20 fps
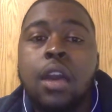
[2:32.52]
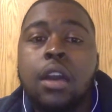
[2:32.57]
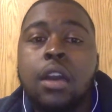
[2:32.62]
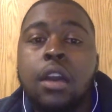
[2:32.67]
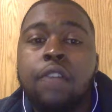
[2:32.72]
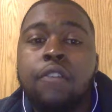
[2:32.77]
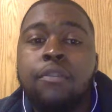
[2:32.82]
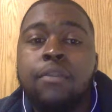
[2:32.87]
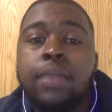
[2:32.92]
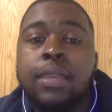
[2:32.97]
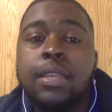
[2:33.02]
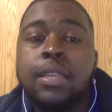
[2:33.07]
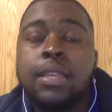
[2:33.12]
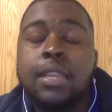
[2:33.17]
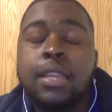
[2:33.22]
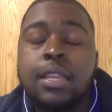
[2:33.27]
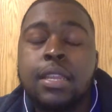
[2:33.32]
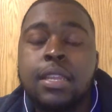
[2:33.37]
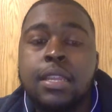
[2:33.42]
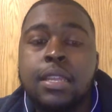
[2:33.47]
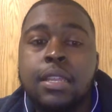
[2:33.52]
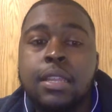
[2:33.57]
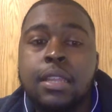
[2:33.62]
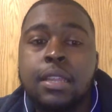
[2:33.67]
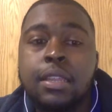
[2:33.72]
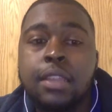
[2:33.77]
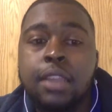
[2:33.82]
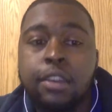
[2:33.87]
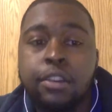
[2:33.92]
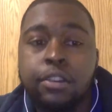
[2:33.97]
government, citizens,
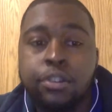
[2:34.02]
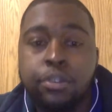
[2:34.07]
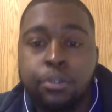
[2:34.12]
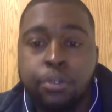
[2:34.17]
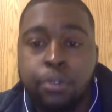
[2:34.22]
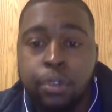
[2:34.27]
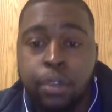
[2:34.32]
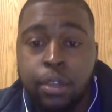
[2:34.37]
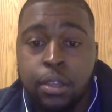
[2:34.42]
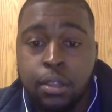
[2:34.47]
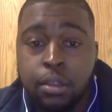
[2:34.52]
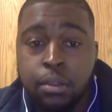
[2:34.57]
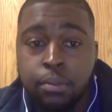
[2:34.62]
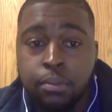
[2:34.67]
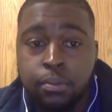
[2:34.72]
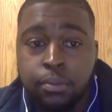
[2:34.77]
and territories.